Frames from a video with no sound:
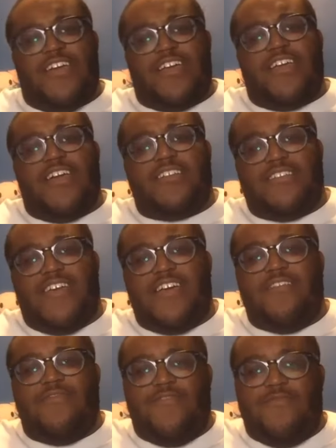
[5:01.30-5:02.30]
I got
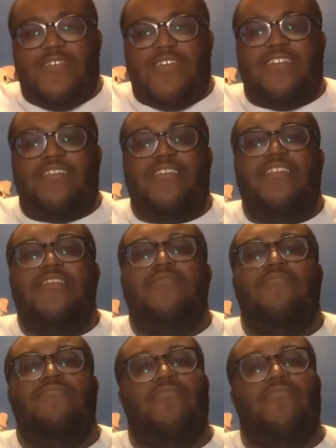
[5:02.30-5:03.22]
tired from editing,